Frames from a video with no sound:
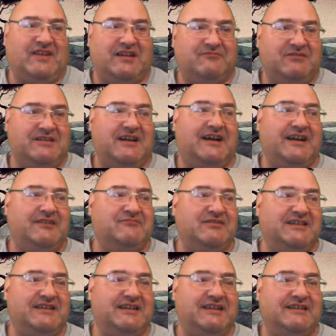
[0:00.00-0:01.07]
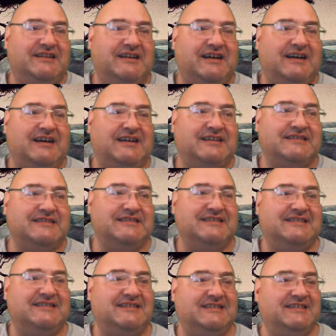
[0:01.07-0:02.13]
And behind me, uh, you
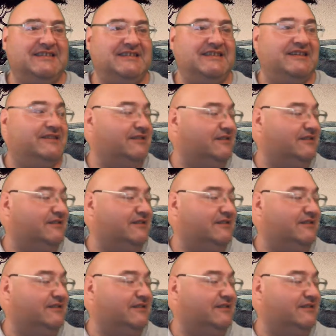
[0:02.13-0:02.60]
see